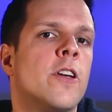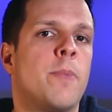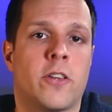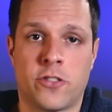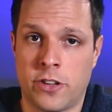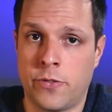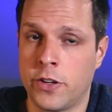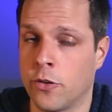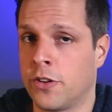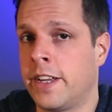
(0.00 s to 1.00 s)
capacity for
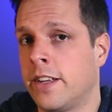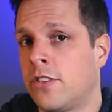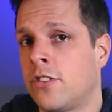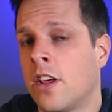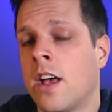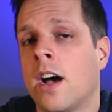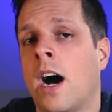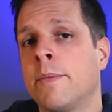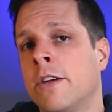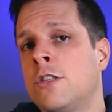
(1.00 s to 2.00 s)
your needs.
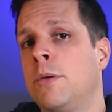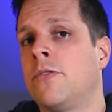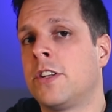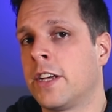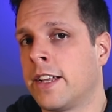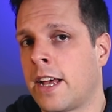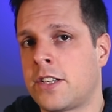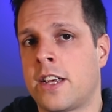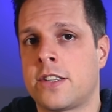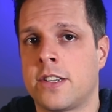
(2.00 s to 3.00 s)
I'm going to be fitting an
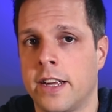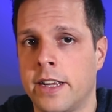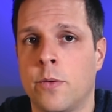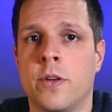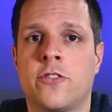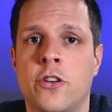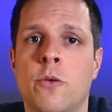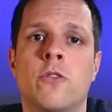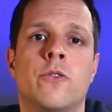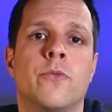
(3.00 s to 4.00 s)
SSD with
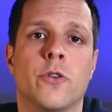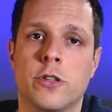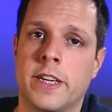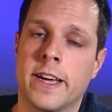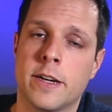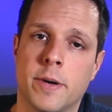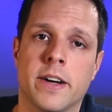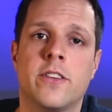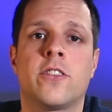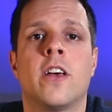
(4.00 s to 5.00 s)

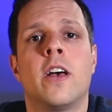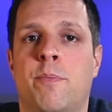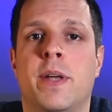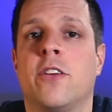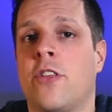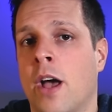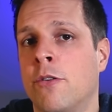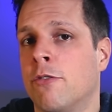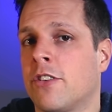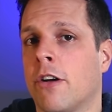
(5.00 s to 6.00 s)
240GB because the
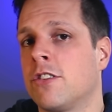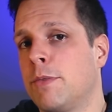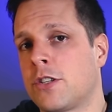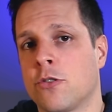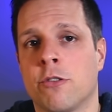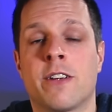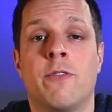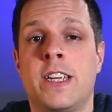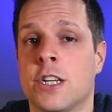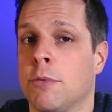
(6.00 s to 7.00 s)
owner is going to be storing
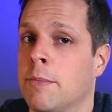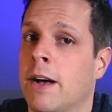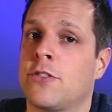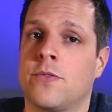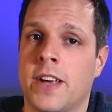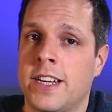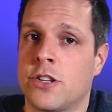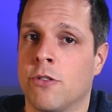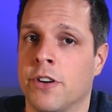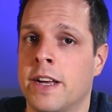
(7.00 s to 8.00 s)
reasonable amounts of
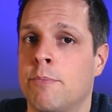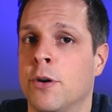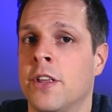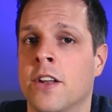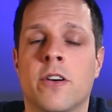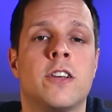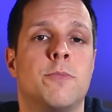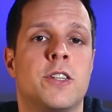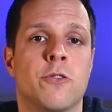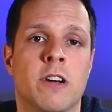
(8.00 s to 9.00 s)
data on it, but they're not going
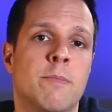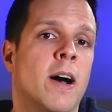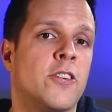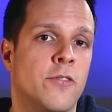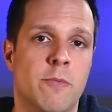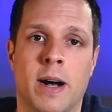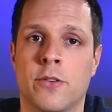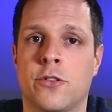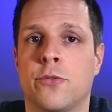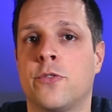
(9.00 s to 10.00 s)
to be storing massive
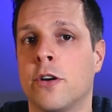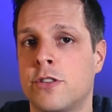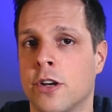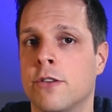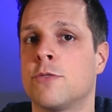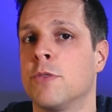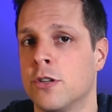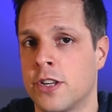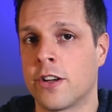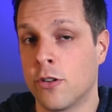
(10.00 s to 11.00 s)
amounts of photos,
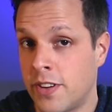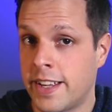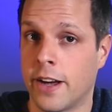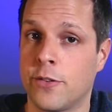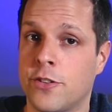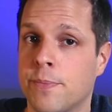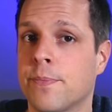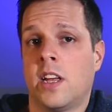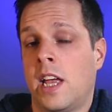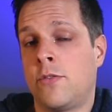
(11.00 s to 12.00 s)
music, or videos.
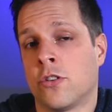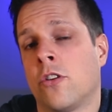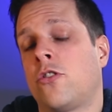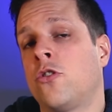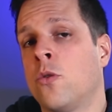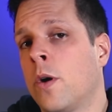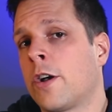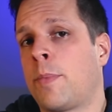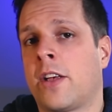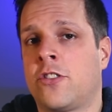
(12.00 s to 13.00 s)
If you're not sure what
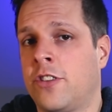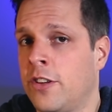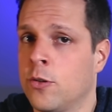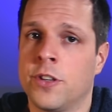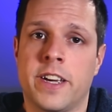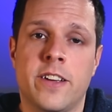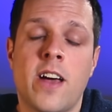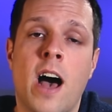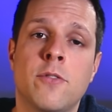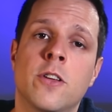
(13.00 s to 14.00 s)
capacity you'll need,
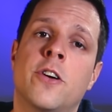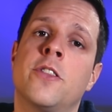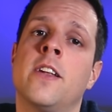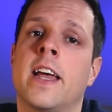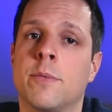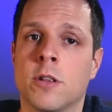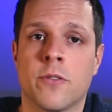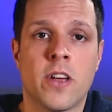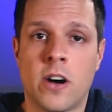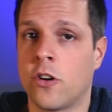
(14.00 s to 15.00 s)
have a look at the label
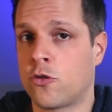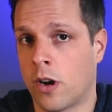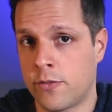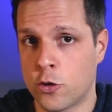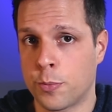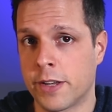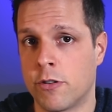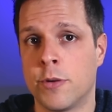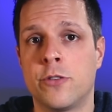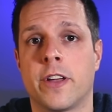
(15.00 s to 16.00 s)
of the hard drive you'll be
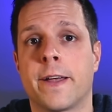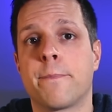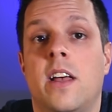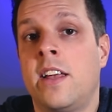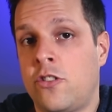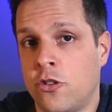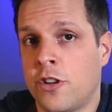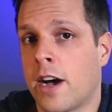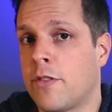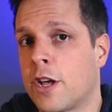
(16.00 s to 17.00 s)
removing. It
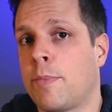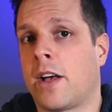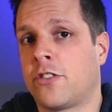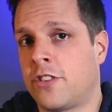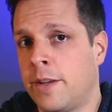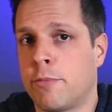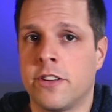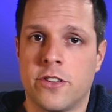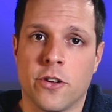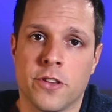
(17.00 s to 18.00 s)
should have the capacity
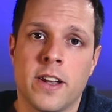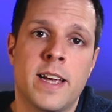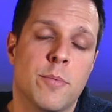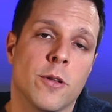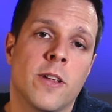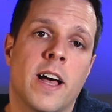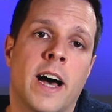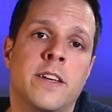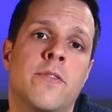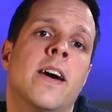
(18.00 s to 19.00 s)
printed on the label,
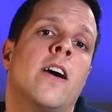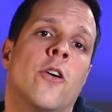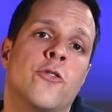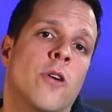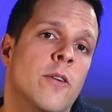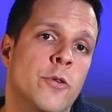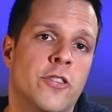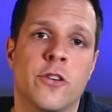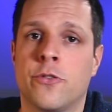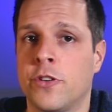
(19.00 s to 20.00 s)
and if that hard drive
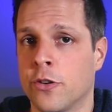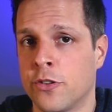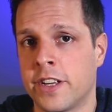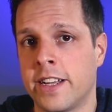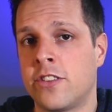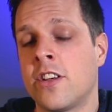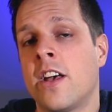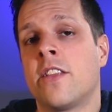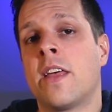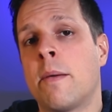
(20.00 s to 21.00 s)
was enough for your needs,
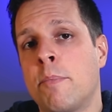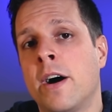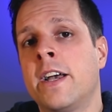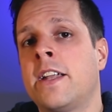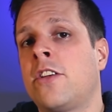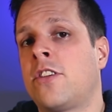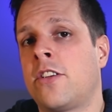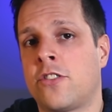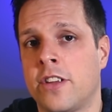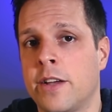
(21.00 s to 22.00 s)
then buy an
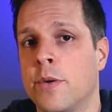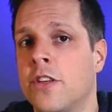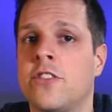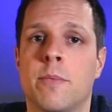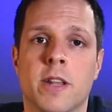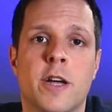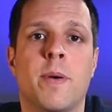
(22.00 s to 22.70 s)
SSD with a similar